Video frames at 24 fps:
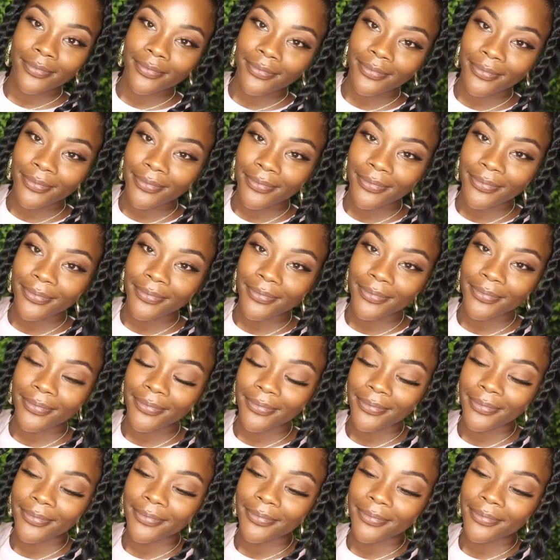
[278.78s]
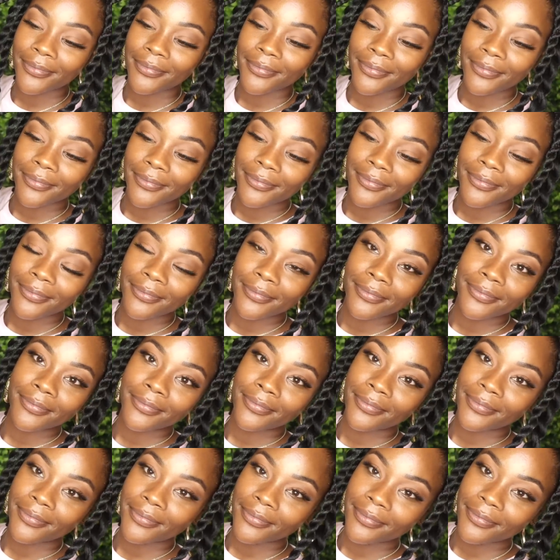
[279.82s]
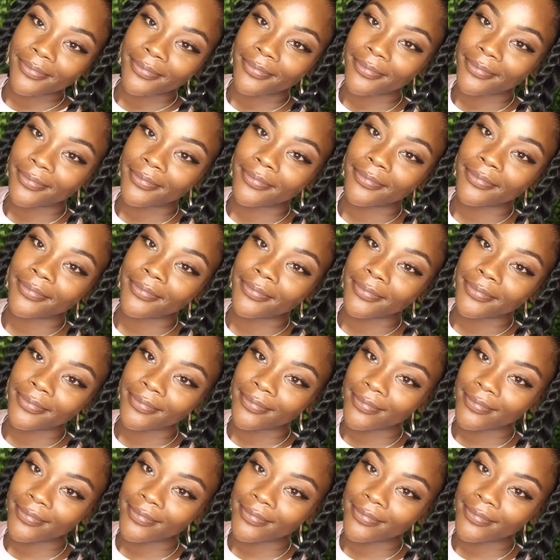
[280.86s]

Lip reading: (silence)